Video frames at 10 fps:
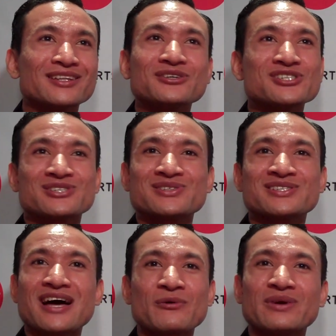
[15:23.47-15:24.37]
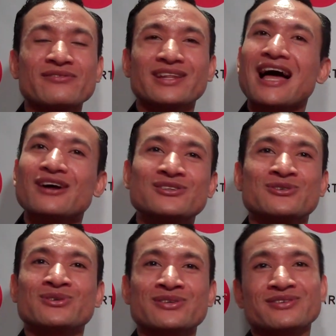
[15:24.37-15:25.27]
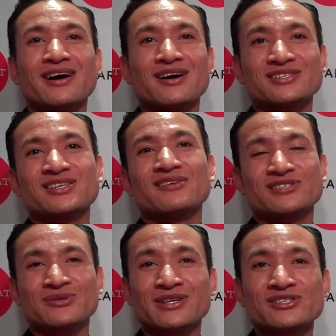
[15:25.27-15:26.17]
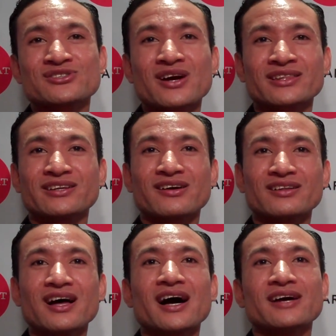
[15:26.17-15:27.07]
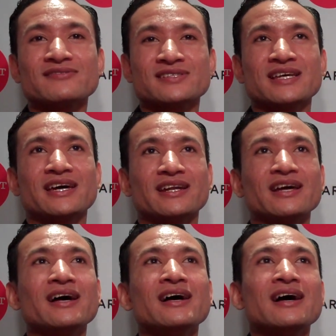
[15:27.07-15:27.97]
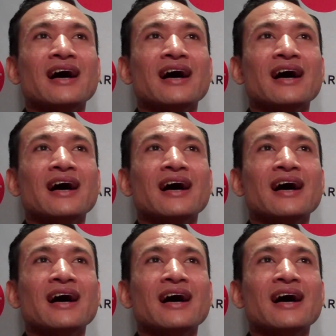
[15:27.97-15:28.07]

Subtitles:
illusions that we've allowed to ourselves to construct in our lives, and